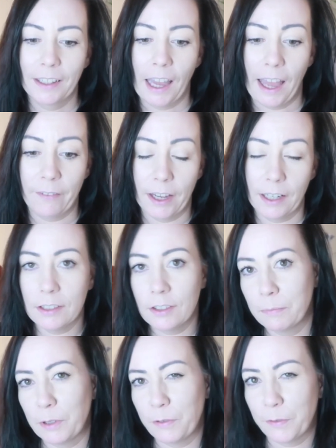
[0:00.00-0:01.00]
I've had it
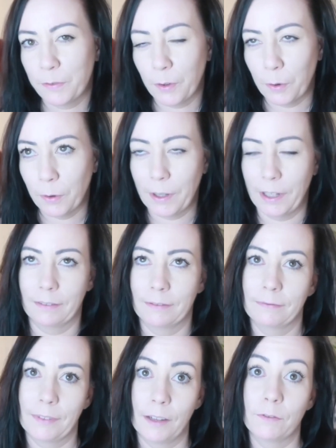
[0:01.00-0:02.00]
done before, well,
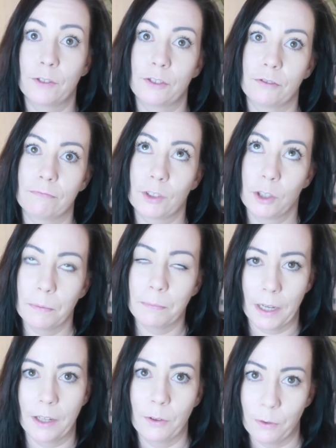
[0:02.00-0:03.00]
I've cut
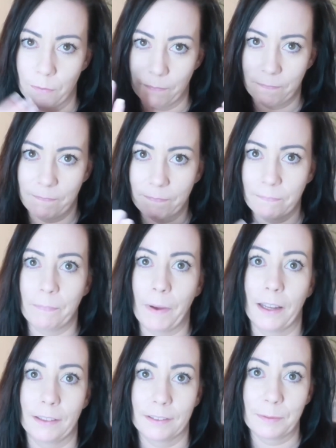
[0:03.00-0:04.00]
my own
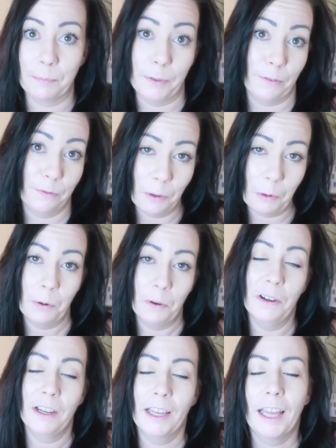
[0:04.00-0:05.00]
bangs
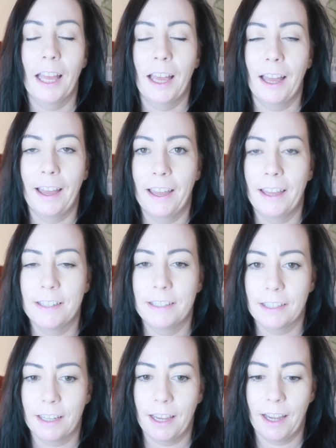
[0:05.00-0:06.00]
before
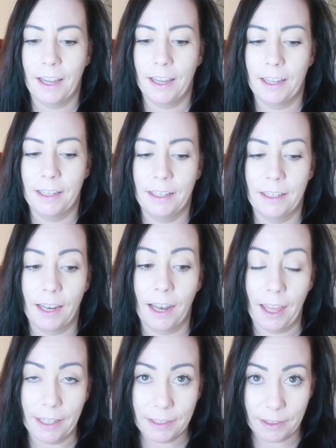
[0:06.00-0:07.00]
and I
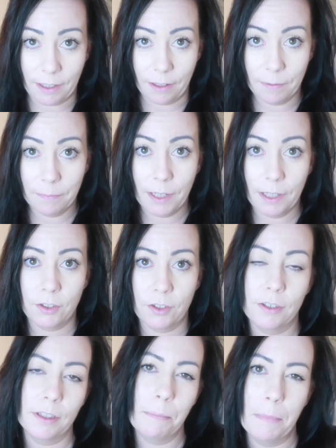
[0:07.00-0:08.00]
like them. It's
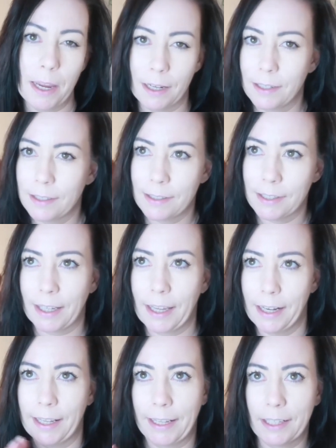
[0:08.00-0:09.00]
just the maintenance that
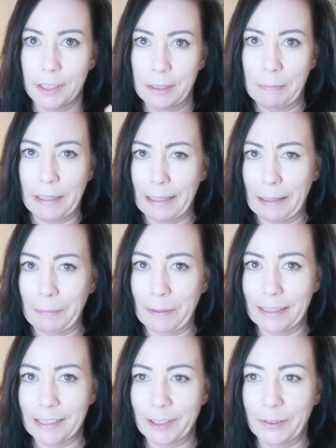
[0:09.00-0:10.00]
kind of gets to me a little
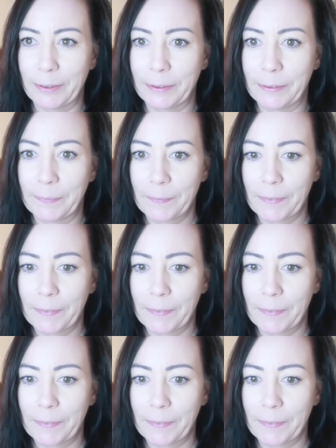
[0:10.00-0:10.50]
bit, so